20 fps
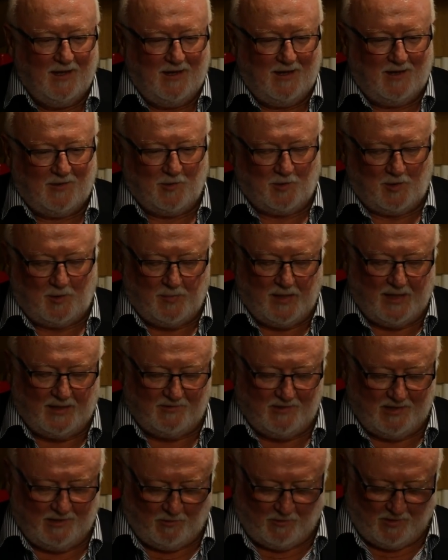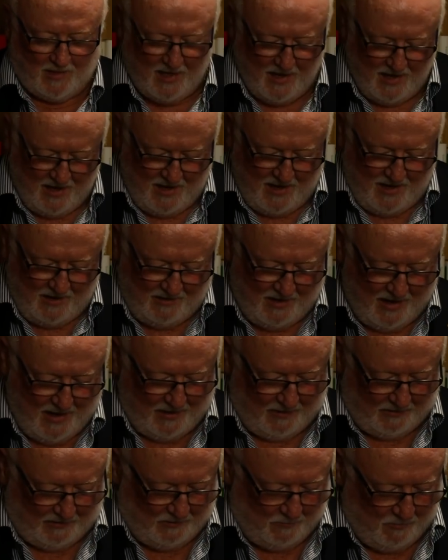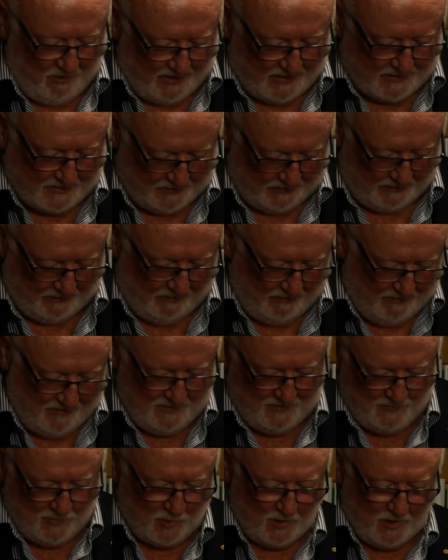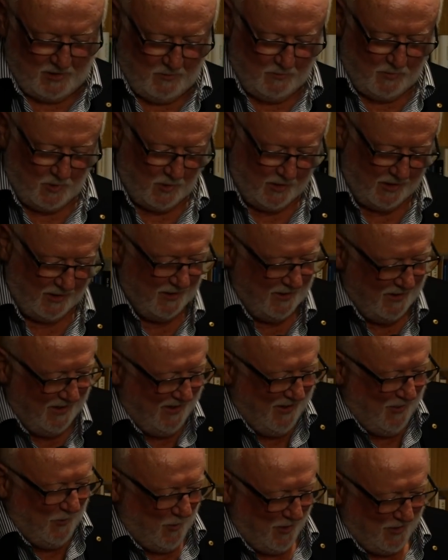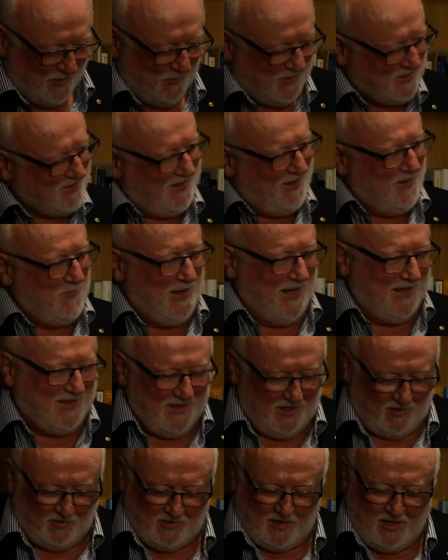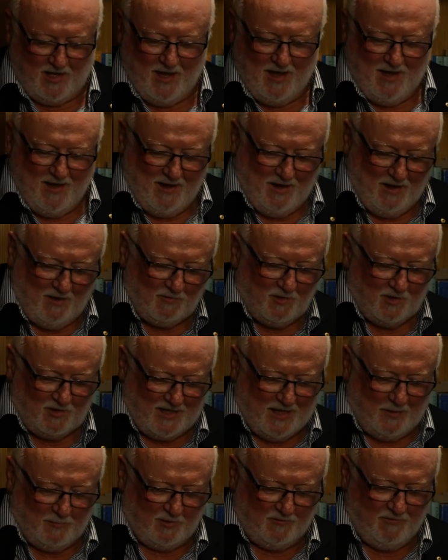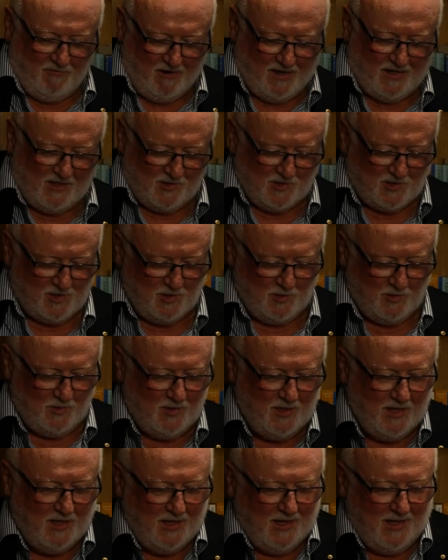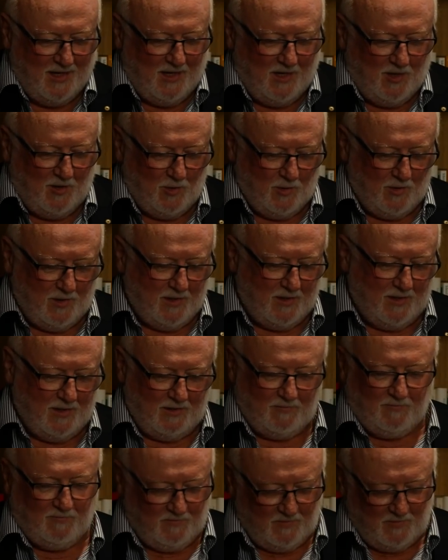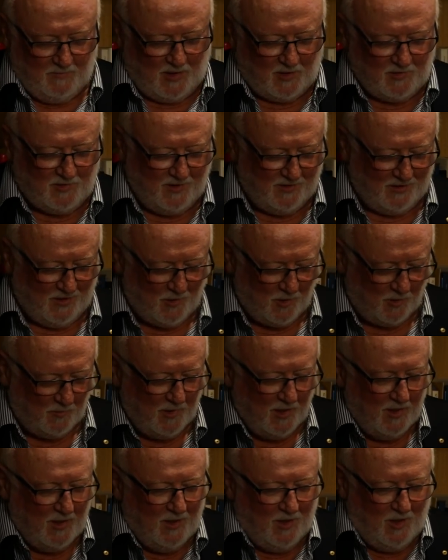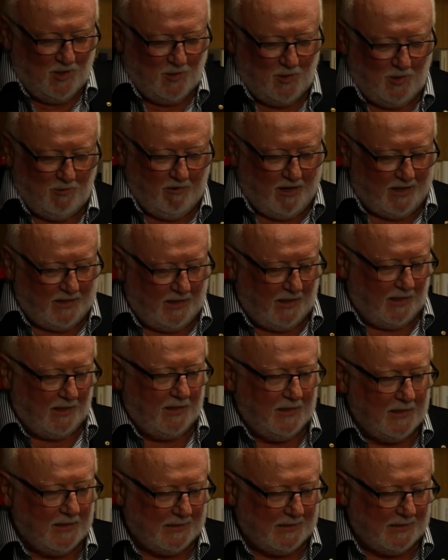I thought I'd pass that on. Now, to Brexit. Boy, oh boy, what can we say about this? I've got a couple of friends who are, and most of you know them, who are running